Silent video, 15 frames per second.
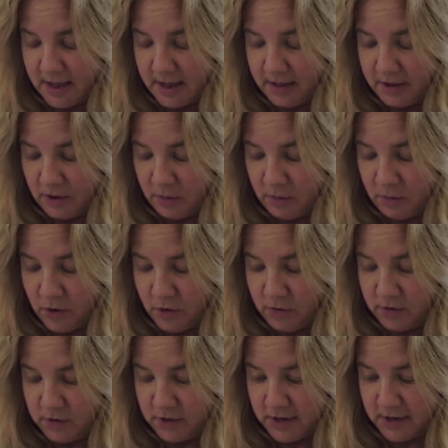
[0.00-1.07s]
Their
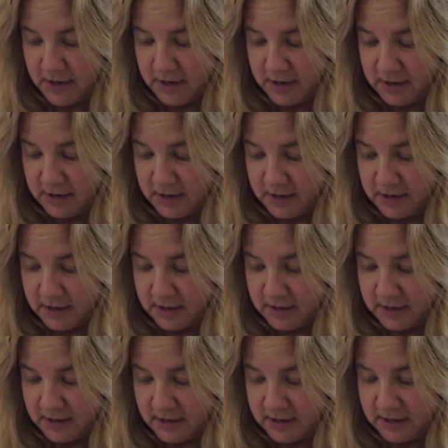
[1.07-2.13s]
music
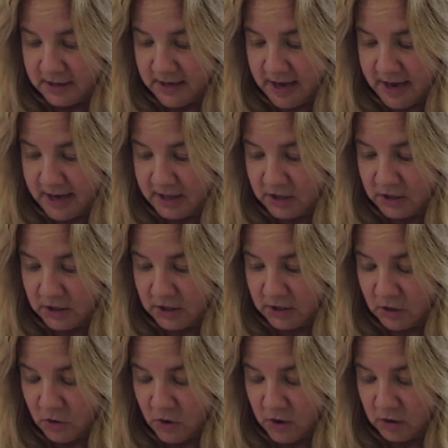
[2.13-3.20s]
success
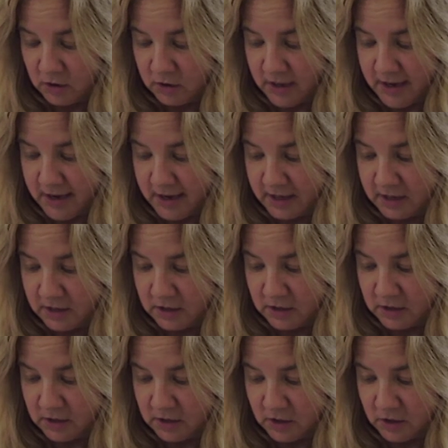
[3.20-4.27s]
are linked
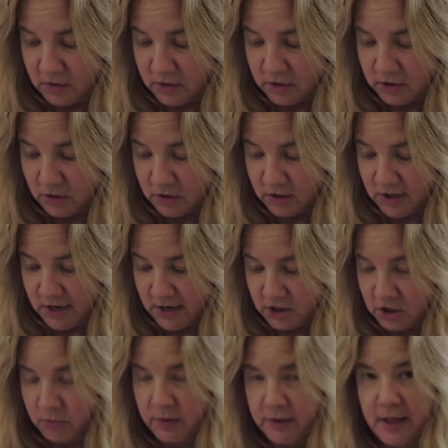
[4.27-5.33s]
to their
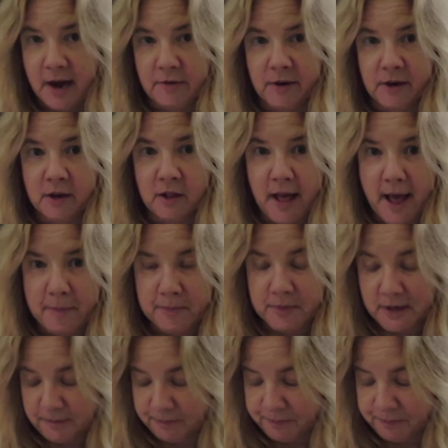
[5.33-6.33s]
association with Eric Clapton,